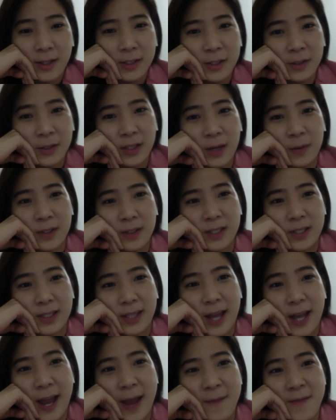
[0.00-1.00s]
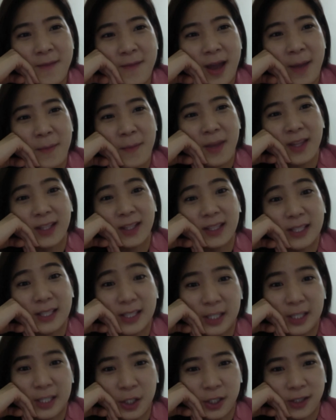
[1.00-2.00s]
So that was the time I made the
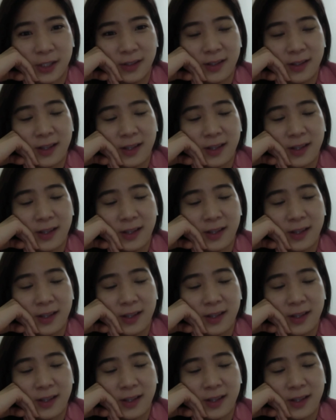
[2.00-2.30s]
decision.